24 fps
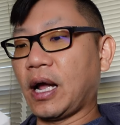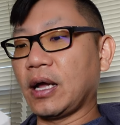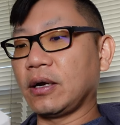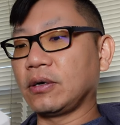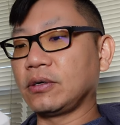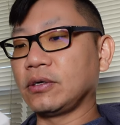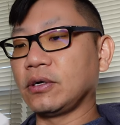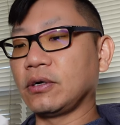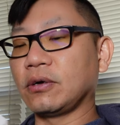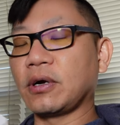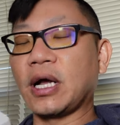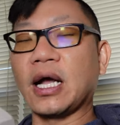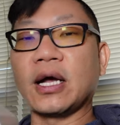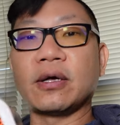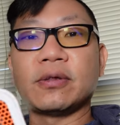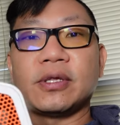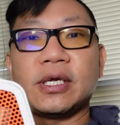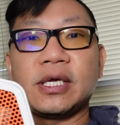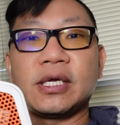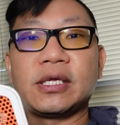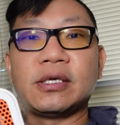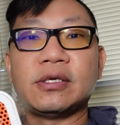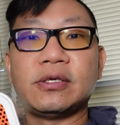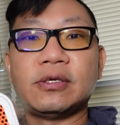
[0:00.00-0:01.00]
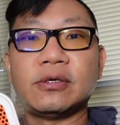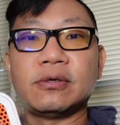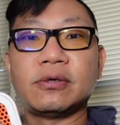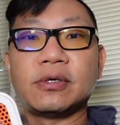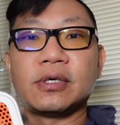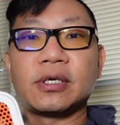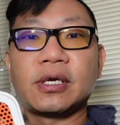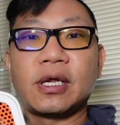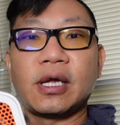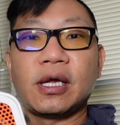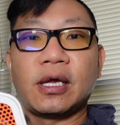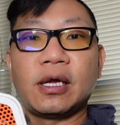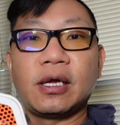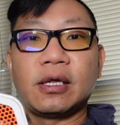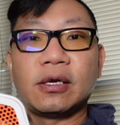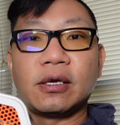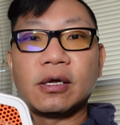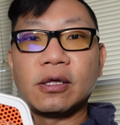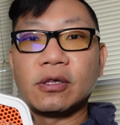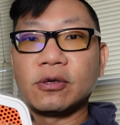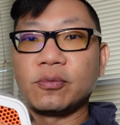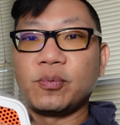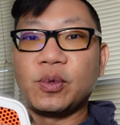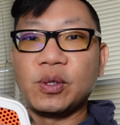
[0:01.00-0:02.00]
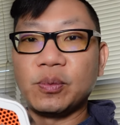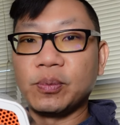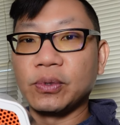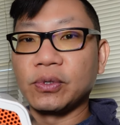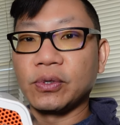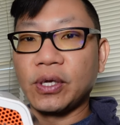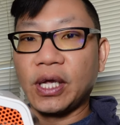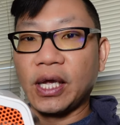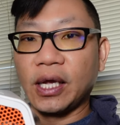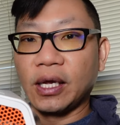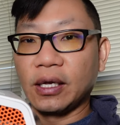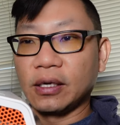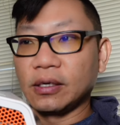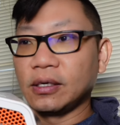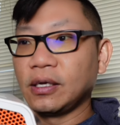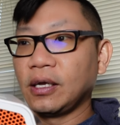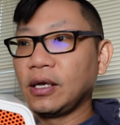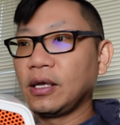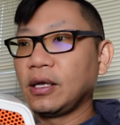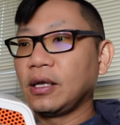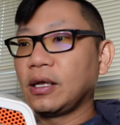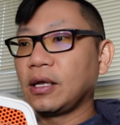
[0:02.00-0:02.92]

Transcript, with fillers: I don't know how they can do it and other people can't.